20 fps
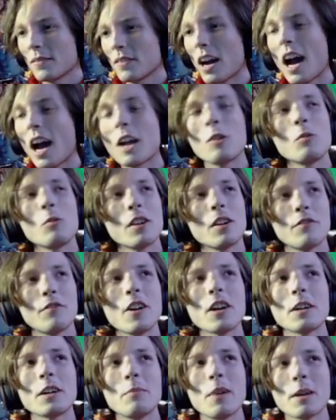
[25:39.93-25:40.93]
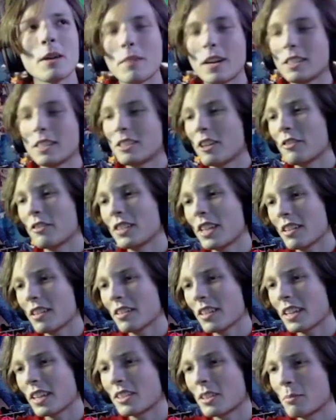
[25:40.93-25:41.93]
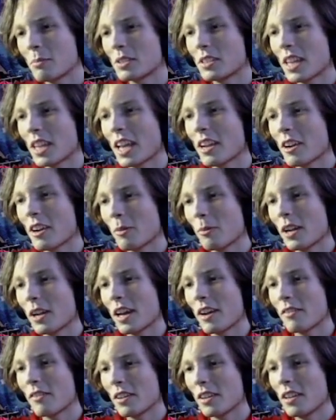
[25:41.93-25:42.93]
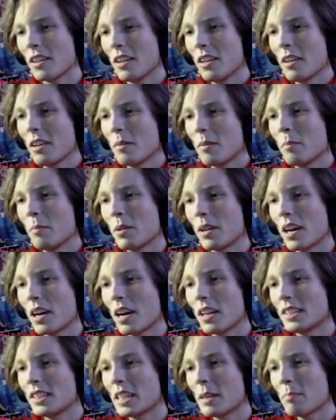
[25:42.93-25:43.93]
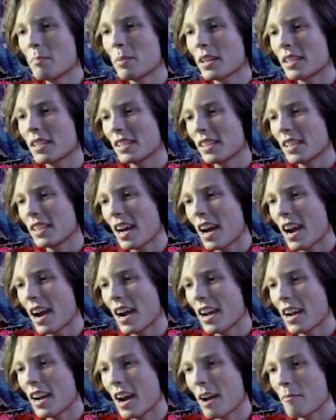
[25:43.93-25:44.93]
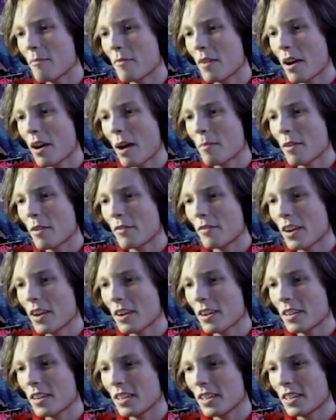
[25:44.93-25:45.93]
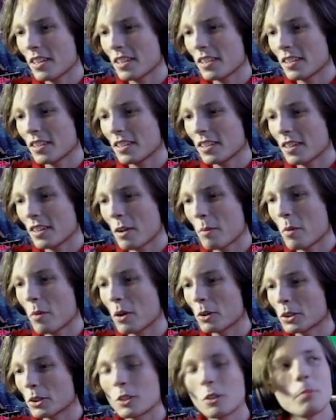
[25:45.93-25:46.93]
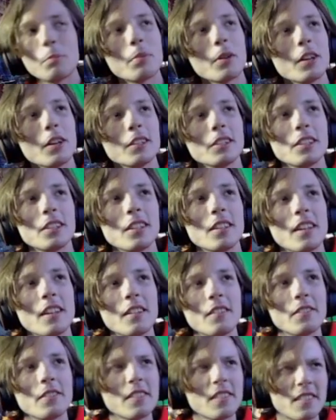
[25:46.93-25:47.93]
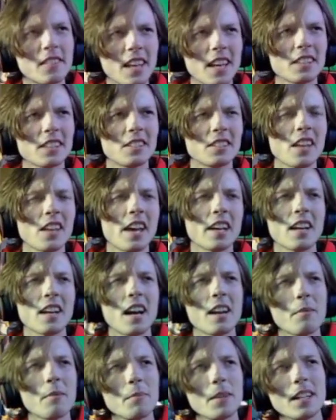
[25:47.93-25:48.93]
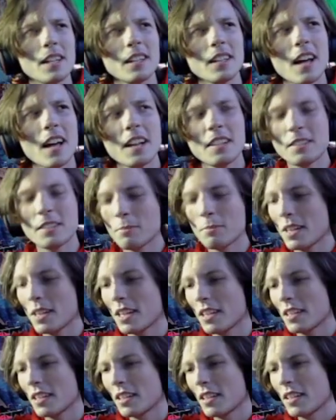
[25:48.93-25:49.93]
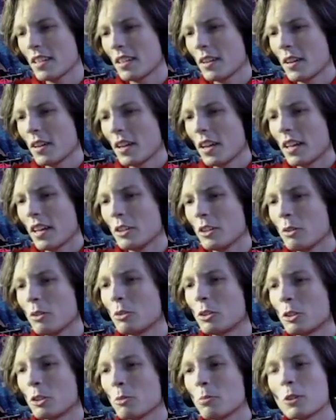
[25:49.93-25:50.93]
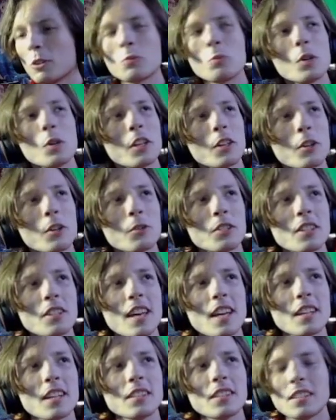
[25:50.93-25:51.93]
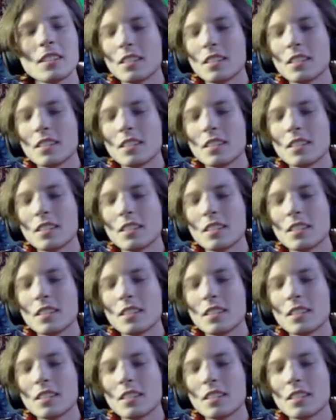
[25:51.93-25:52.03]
I don't want to fucking make myself sound like some saint or whatever, but typically I I'm a, I'm a very emotional person and things like kind of mean a lot to me. YouTube is one of those things.